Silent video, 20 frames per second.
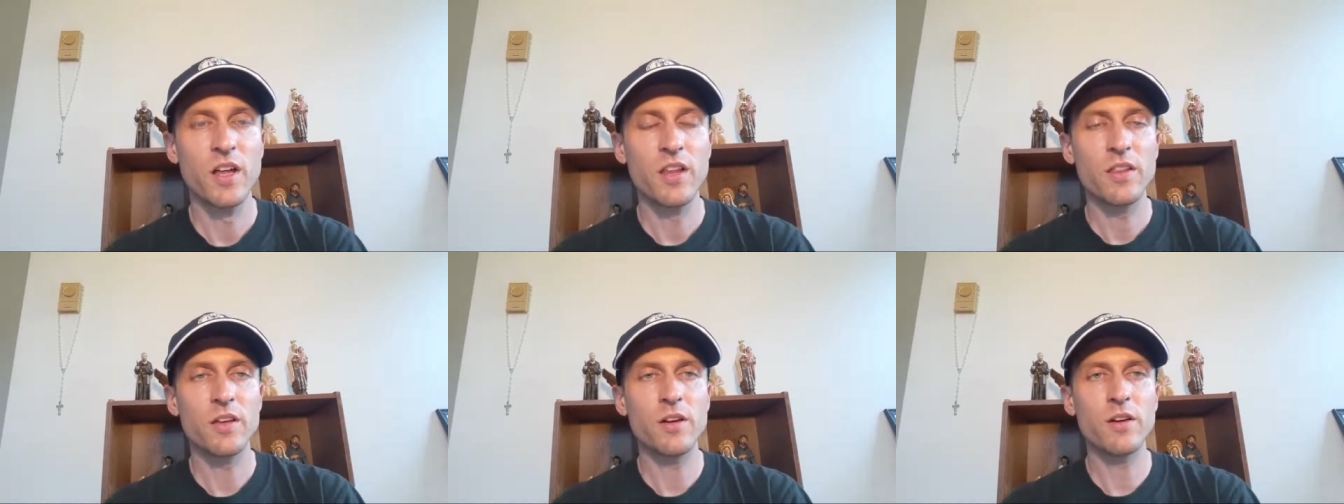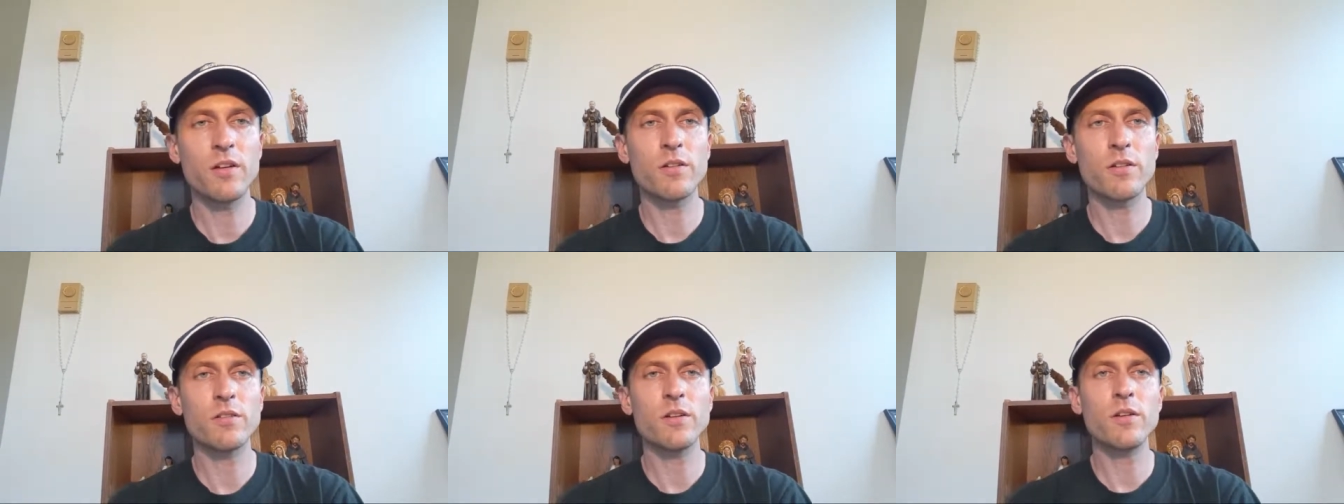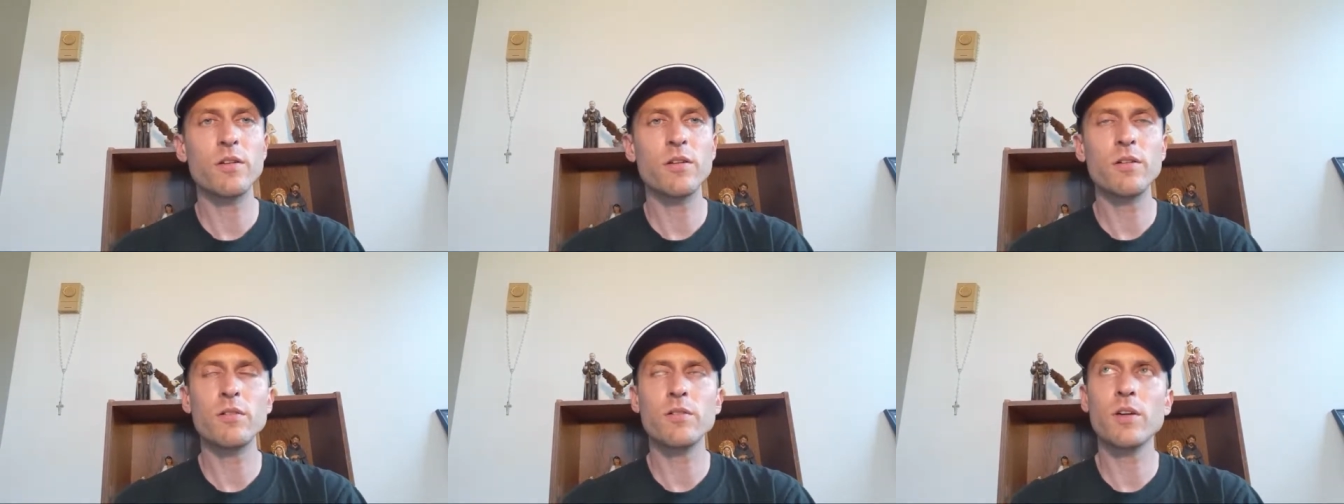They're
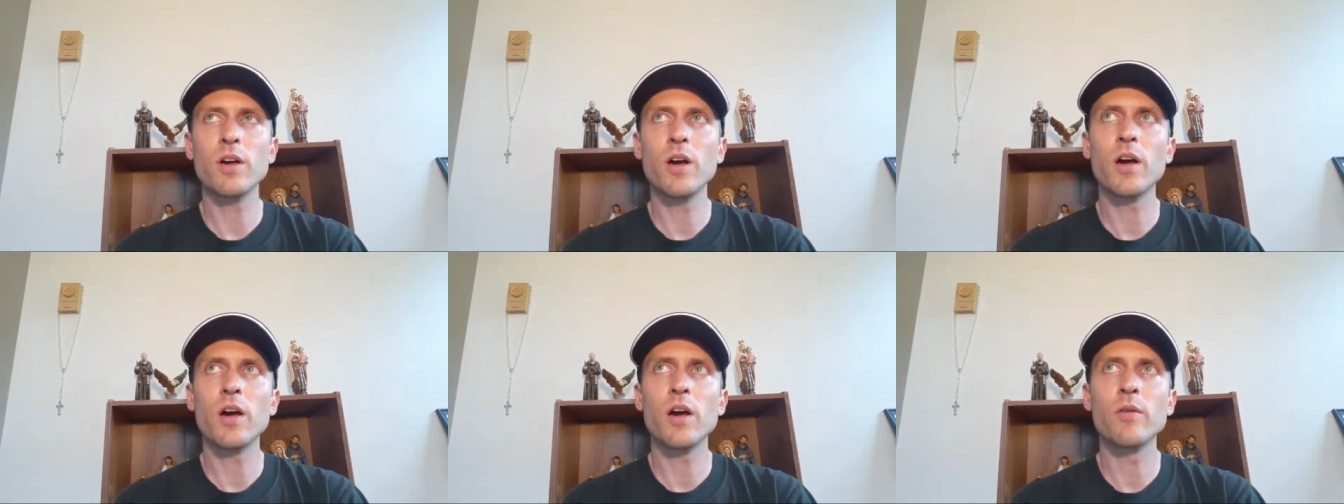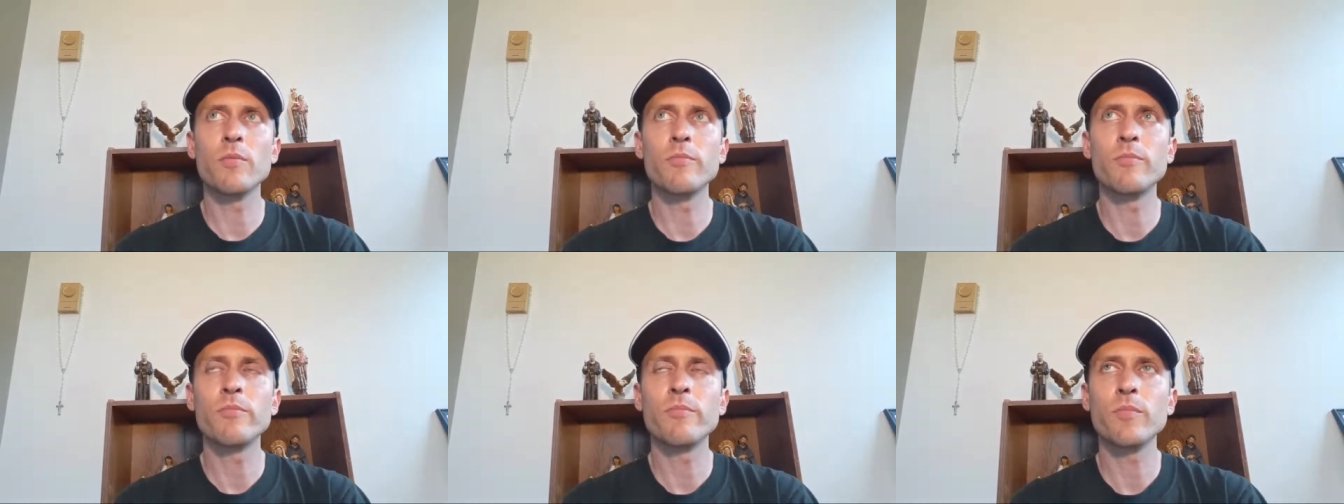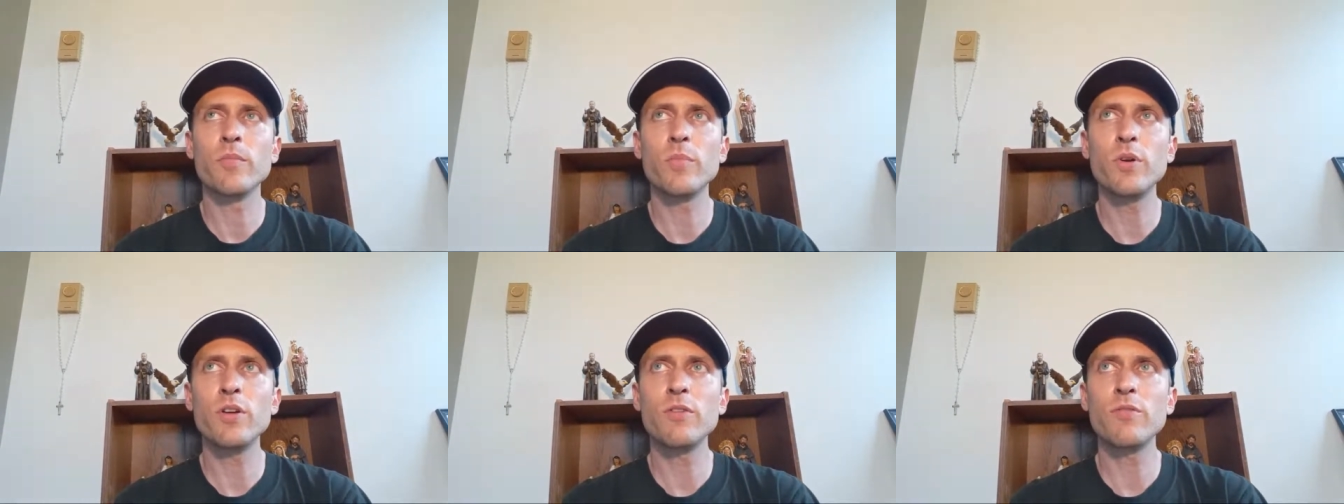they're um,
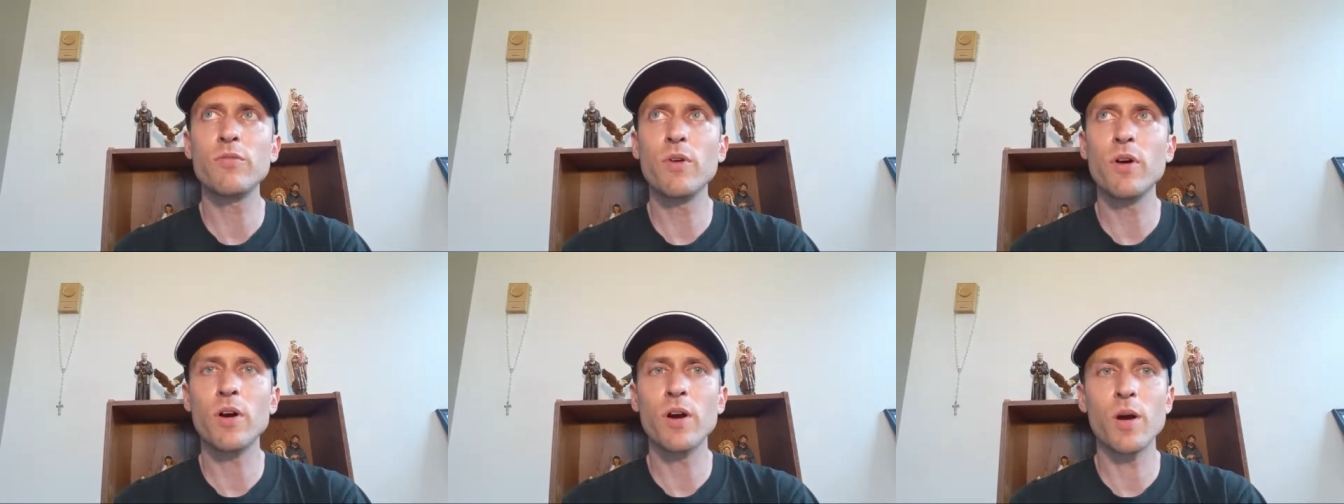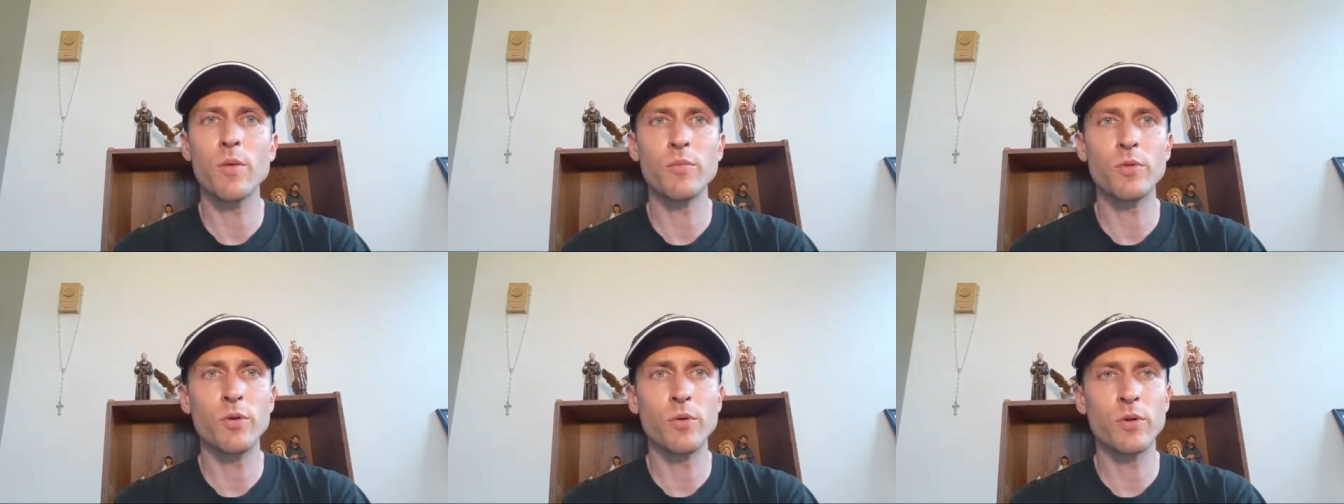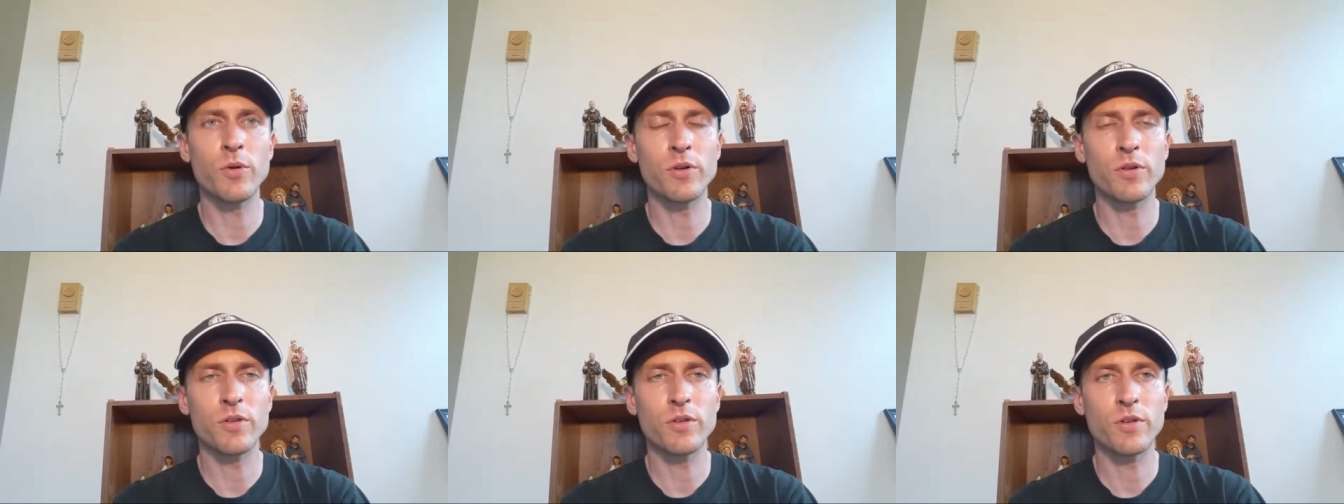pretty far up
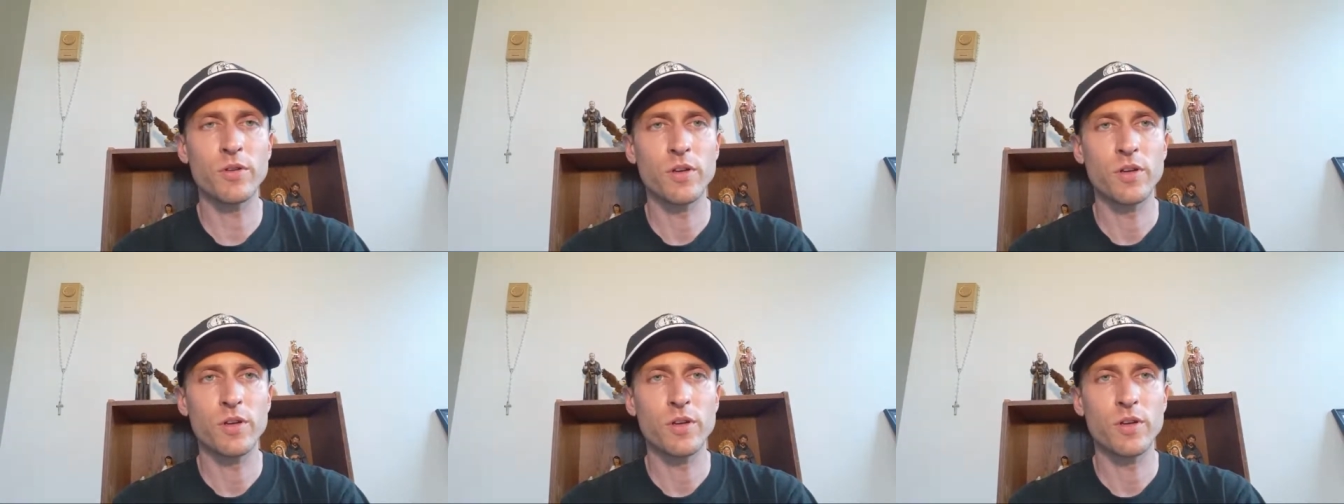north.